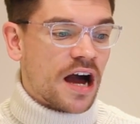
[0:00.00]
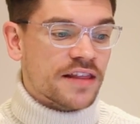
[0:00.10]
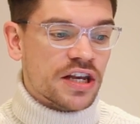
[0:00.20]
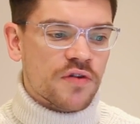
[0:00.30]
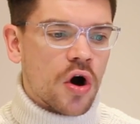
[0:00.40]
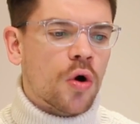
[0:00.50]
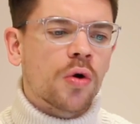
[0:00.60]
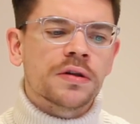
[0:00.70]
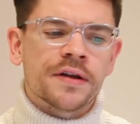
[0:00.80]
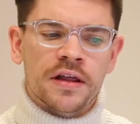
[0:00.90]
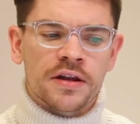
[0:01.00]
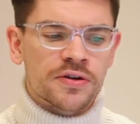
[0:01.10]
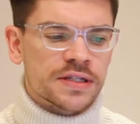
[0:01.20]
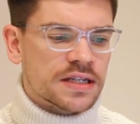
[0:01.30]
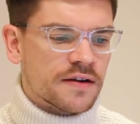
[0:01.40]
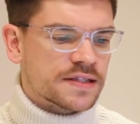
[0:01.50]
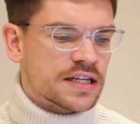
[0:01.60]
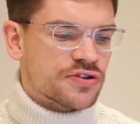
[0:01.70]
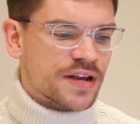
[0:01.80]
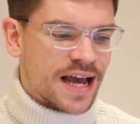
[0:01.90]
And then you've got a whole lot of other good stuff,
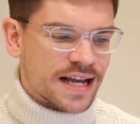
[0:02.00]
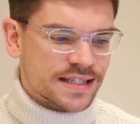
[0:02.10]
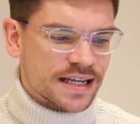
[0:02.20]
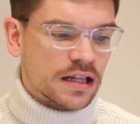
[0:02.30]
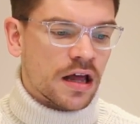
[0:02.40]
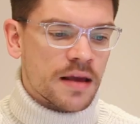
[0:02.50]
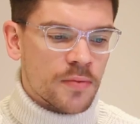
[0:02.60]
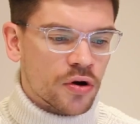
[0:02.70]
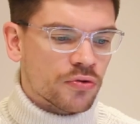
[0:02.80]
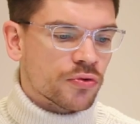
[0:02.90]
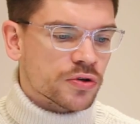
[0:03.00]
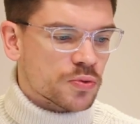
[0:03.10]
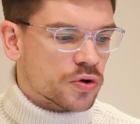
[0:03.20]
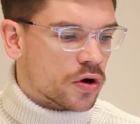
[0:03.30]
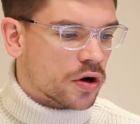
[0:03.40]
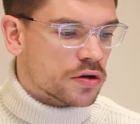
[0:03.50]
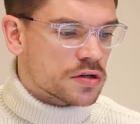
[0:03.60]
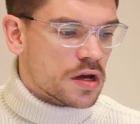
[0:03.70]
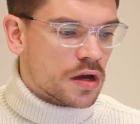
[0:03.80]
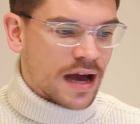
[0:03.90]
citric acid, lime oil, rosewood
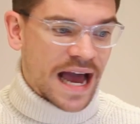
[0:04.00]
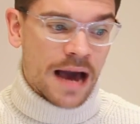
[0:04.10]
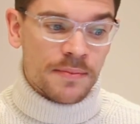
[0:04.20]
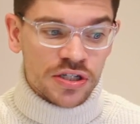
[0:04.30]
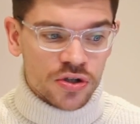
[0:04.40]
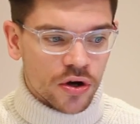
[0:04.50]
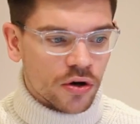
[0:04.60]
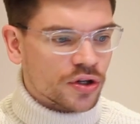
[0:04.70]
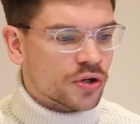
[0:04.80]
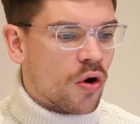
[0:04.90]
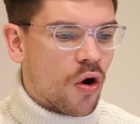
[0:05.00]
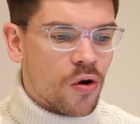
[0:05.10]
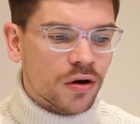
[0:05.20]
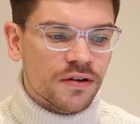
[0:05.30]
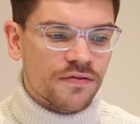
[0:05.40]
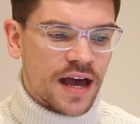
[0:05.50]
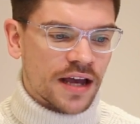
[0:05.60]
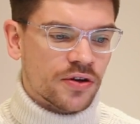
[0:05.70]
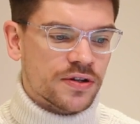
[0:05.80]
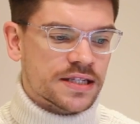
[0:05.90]
oil, almond oil, you know, all of
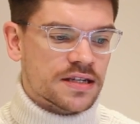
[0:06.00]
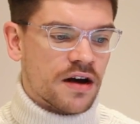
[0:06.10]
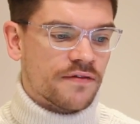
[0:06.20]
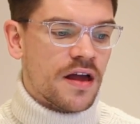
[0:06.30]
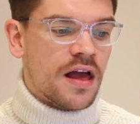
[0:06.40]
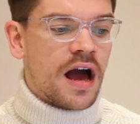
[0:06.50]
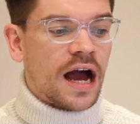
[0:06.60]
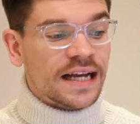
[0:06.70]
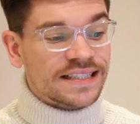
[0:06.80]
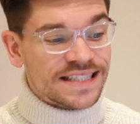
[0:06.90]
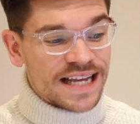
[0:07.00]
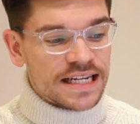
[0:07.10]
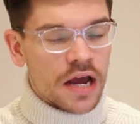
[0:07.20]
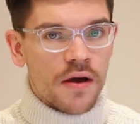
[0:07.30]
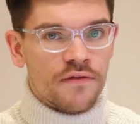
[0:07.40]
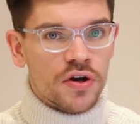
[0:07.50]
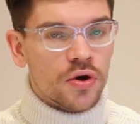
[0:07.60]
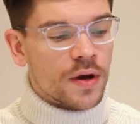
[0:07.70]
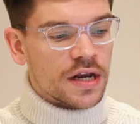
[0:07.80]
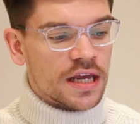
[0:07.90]
that good stuff. I did, however,
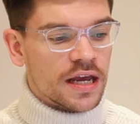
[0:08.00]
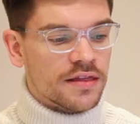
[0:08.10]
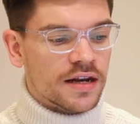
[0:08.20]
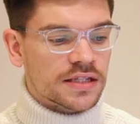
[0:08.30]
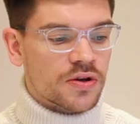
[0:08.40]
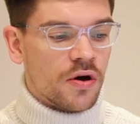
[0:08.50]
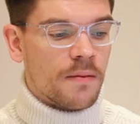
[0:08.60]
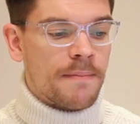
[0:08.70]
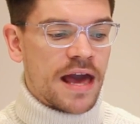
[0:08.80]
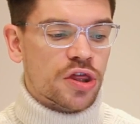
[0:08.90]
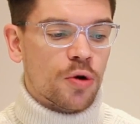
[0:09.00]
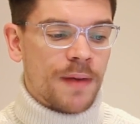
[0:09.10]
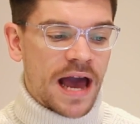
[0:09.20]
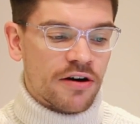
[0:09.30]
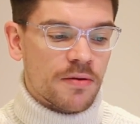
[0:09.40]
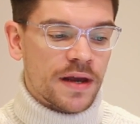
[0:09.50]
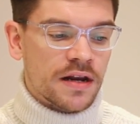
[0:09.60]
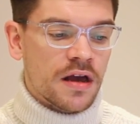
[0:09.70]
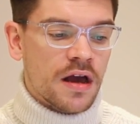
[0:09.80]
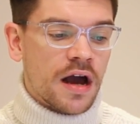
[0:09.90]
note in here that it's got methyl
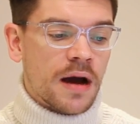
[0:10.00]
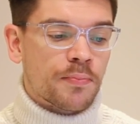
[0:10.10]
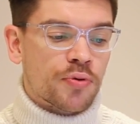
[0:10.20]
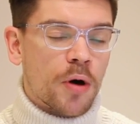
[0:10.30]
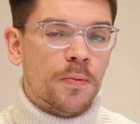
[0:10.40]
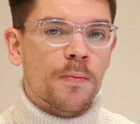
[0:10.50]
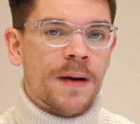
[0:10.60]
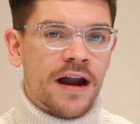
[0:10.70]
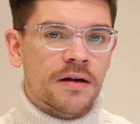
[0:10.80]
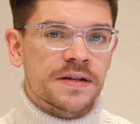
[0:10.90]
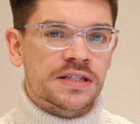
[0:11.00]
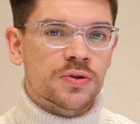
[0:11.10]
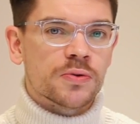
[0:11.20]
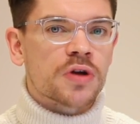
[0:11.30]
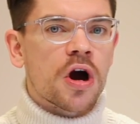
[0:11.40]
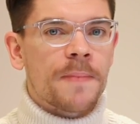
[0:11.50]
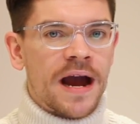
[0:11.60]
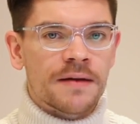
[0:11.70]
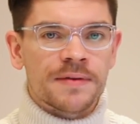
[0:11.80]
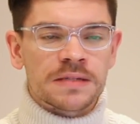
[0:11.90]
paraben and propyl paraben, so those are
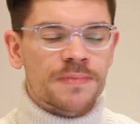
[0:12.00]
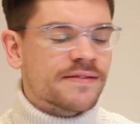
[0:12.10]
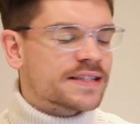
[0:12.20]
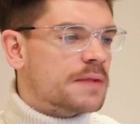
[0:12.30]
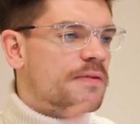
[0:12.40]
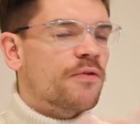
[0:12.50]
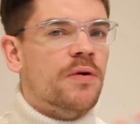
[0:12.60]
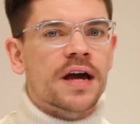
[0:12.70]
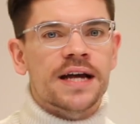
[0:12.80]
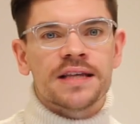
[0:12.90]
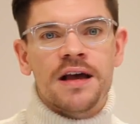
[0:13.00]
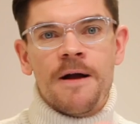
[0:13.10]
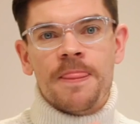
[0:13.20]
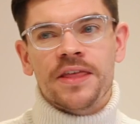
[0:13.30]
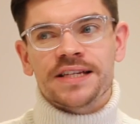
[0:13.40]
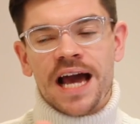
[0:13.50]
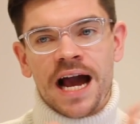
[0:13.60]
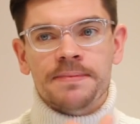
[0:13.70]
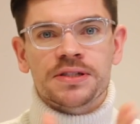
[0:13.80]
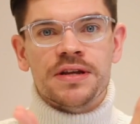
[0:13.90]
parabens. But I've said before, guys, there's
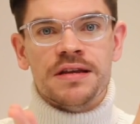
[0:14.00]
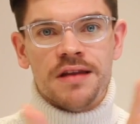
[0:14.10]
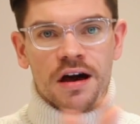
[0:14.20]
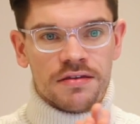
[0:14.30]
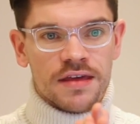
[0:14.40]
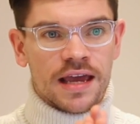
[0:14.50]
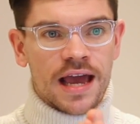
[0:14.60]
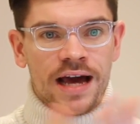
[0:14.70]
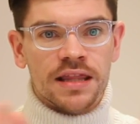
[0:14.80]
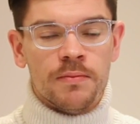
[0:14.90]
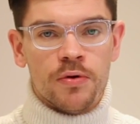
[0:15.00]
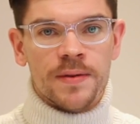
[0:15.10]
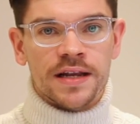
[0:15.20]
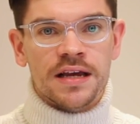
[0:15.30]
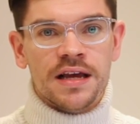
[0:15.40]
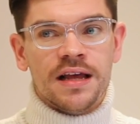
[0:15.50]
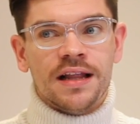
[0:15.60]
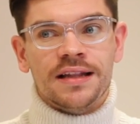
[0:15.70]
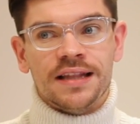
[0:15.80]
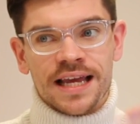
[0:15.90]
absolutely nothing at the moment
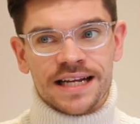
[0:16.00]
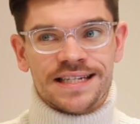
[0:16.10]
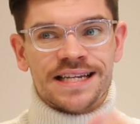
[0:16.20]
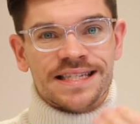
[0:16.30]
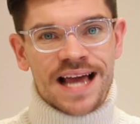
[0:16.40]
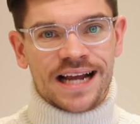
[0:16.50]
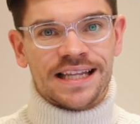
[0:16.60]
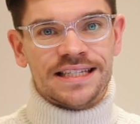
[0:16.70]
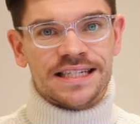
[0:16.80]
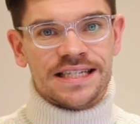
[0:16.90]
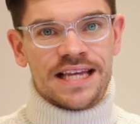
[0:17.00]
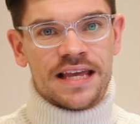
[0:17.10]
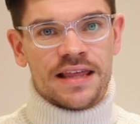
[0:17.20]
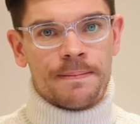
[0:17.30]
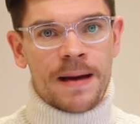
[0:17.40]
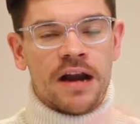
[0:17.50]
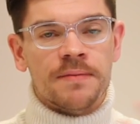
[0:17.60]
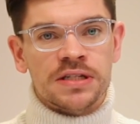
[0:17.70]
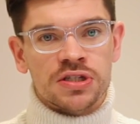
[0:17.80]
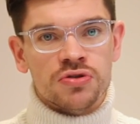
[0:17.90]
linked exactly to say that
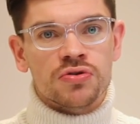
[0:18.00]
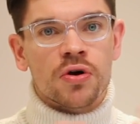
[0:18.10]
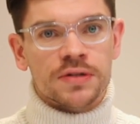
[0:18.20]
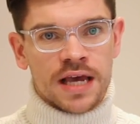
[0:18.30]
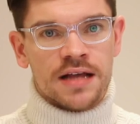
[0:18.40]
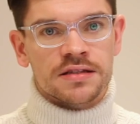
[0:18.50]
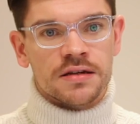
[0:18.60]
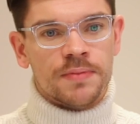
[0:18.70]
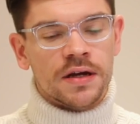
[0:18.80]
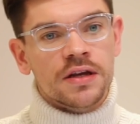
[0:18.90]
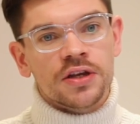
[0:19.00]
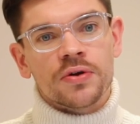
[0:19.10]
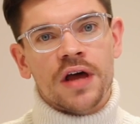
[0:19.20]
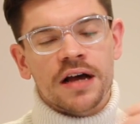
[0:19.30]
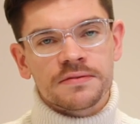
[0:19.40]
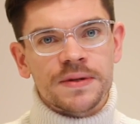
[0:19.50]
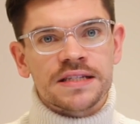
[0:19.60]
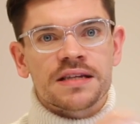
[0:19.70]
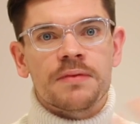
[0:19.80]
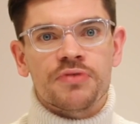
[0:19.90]
parabens do cause cancer, but you know, there has
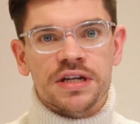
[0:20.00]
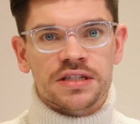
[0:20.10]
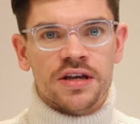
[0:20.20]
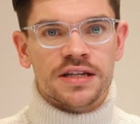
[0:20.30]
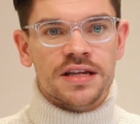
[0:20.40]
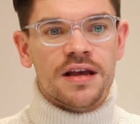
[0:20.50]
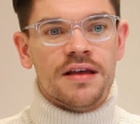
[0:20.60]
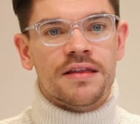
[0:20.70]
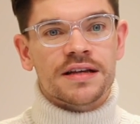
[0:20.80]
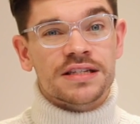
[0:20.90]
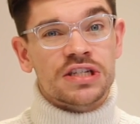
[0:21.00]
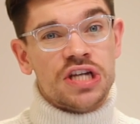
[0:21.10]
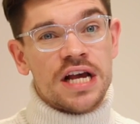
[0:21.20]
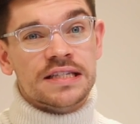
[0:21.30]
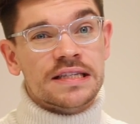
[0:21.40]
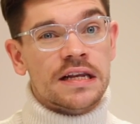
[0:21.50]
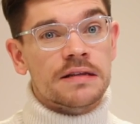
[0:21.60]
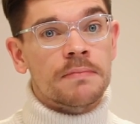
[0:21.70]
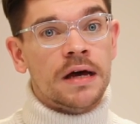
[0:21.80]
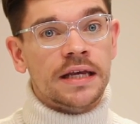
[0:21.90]
been some research that suggests that
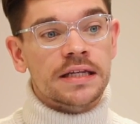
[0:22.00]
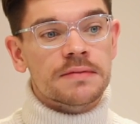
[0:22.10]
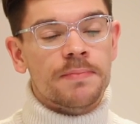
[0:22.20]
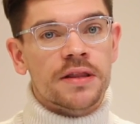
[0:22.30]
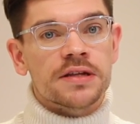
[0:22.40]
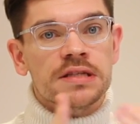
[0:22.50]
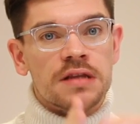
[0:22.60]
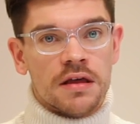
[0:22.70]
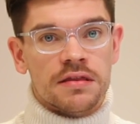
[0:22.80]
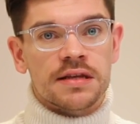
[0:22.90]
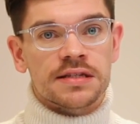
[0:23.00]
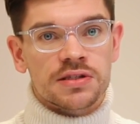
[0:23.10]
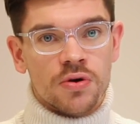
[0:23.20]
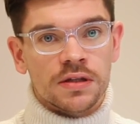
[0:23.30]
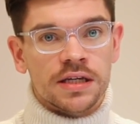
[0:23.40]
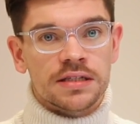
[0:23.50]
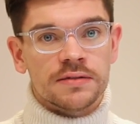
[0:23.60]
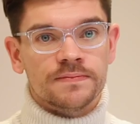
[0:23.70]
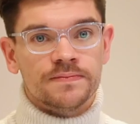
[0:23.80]
it might, but there's nothing solid.